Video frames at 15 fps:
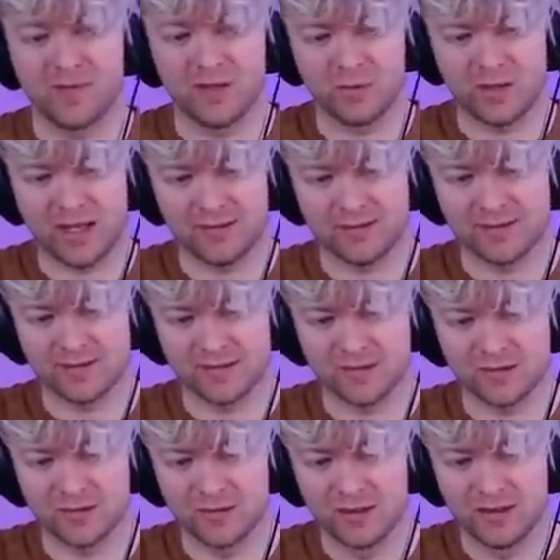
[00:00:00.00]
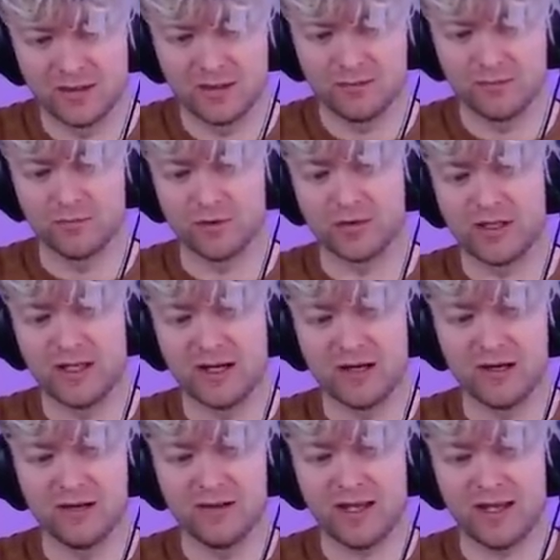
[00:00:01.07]
Okay, let's go rook
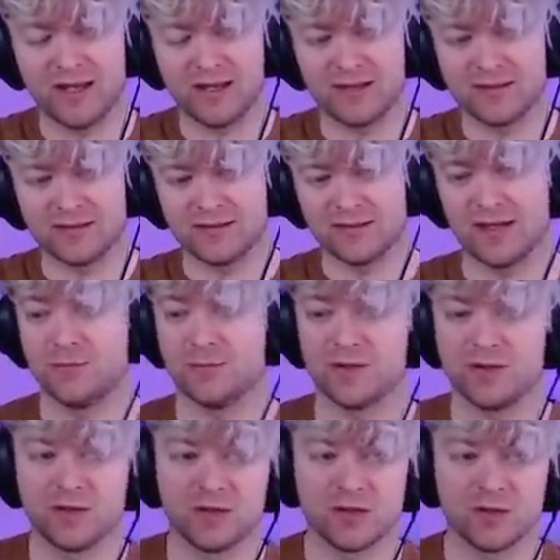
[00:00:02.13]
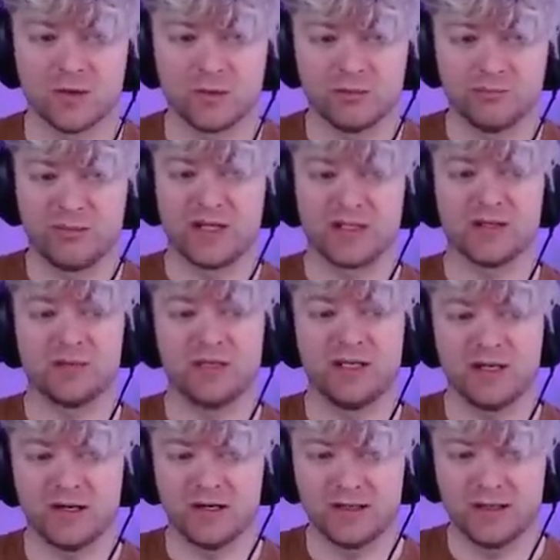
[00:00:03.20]
here, and I'm gonna go bishop
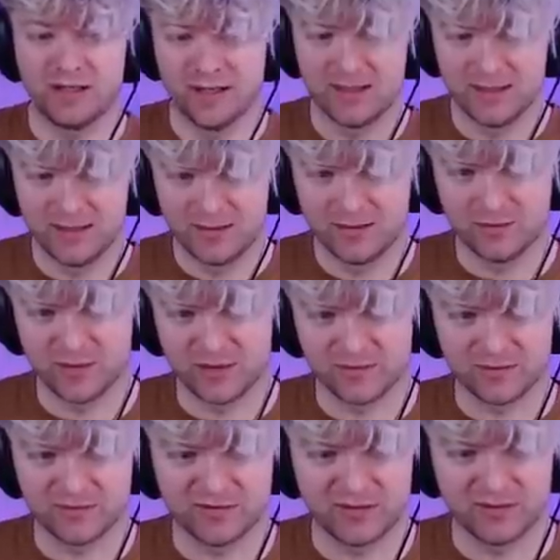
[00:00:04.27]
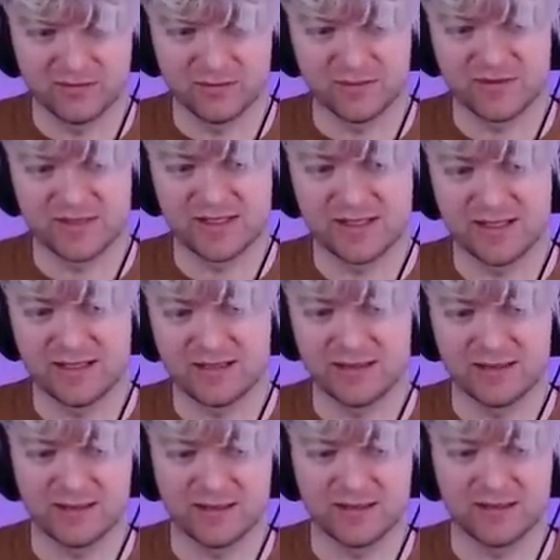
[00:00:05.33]
here. We've we've seen
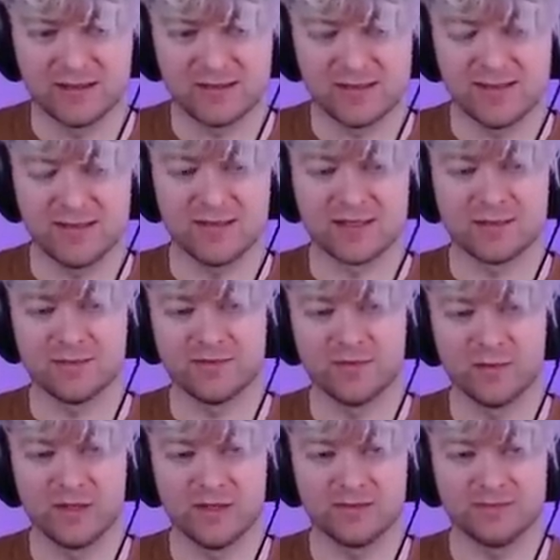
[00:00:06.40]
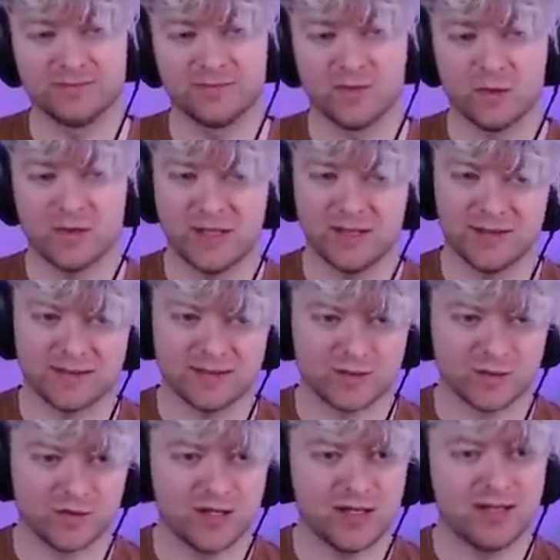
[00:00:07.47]
uh, seen this before. Okay, that's a
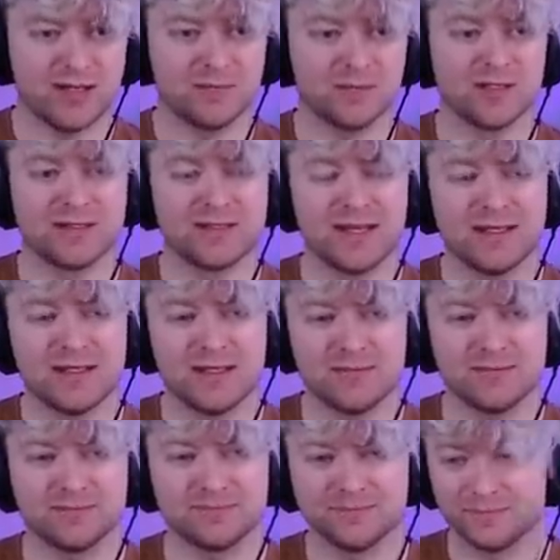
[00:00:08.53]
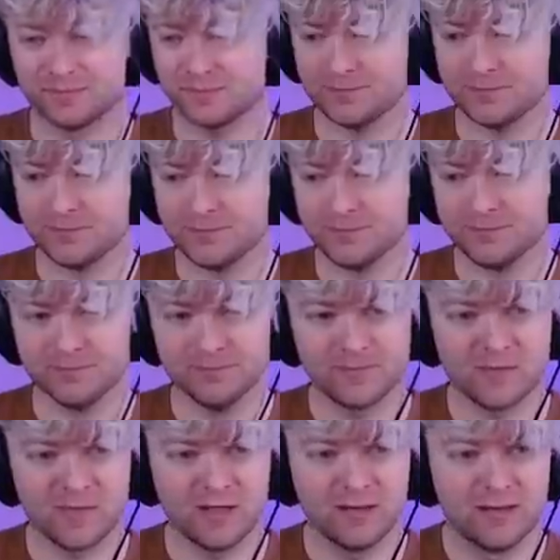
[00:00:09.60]
trade. I'm gonna take it.
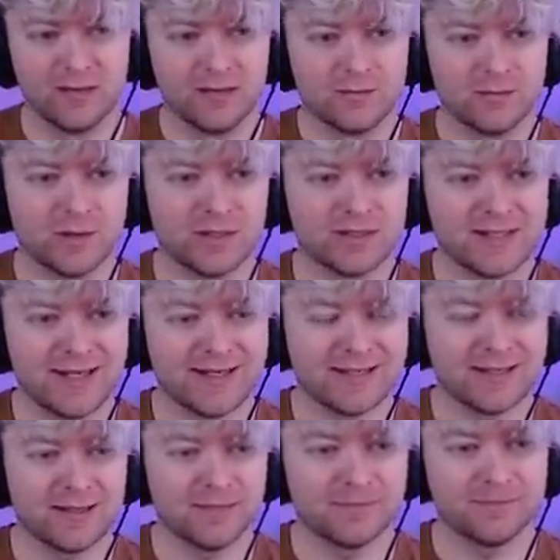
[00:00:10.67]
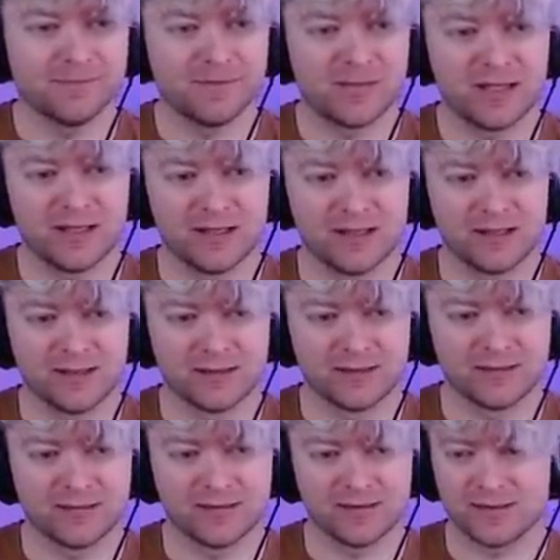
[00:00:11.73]
I'm gonna take it, and
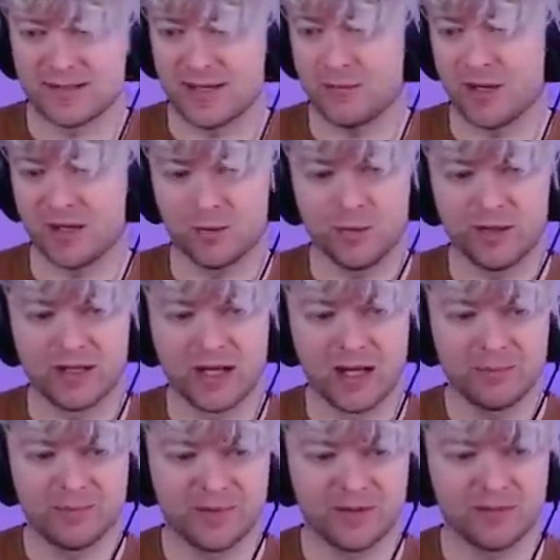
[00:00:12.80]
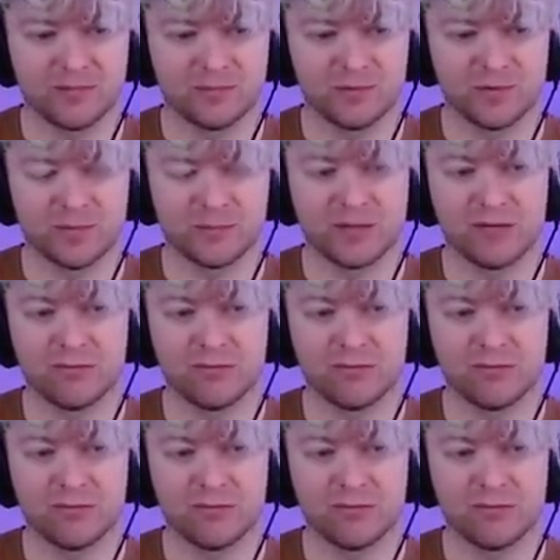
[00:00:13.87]
let's get my queen up and bring my